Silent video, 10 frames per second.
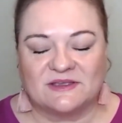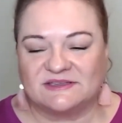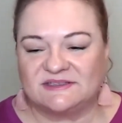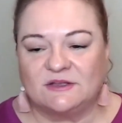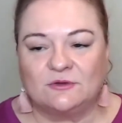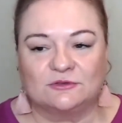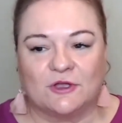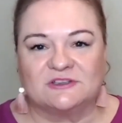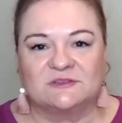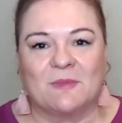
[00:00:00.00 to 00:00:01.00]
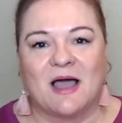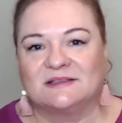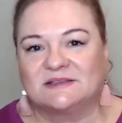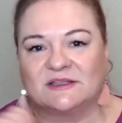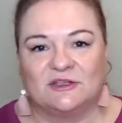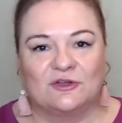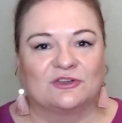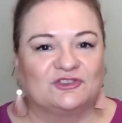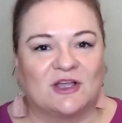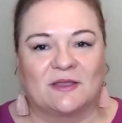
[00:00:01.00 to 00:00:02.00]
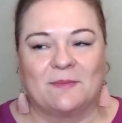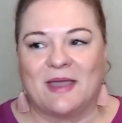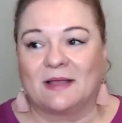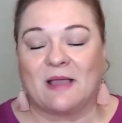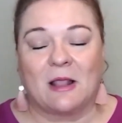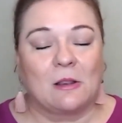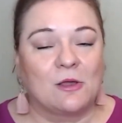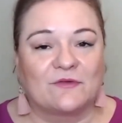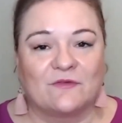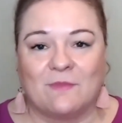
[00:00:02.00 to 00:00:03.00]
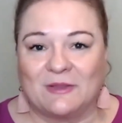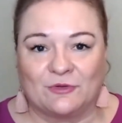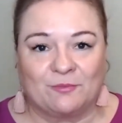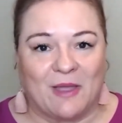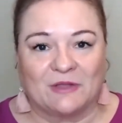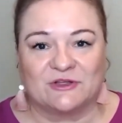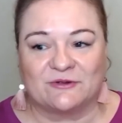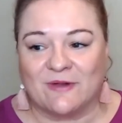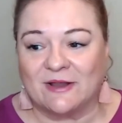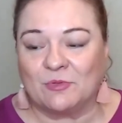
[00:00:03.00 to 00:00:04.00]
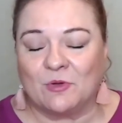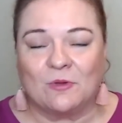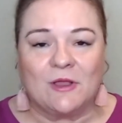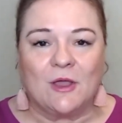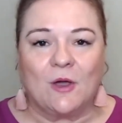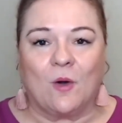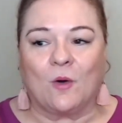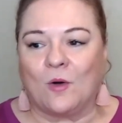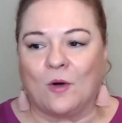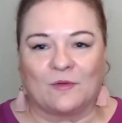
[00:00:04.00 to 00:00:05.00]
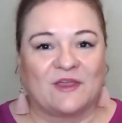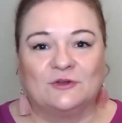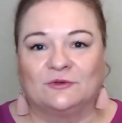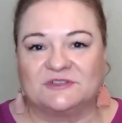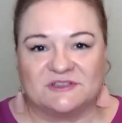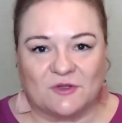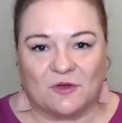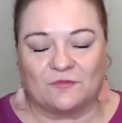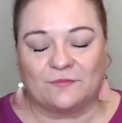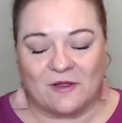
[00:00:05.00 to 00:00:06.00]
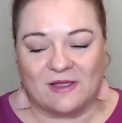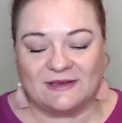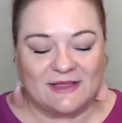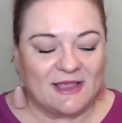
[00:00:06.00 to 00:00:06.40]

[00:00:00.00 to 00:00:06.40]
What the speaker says: They're single dose masks and you've got to chuck them out. A lot of them are not biodegradable or they don't dissolve, right?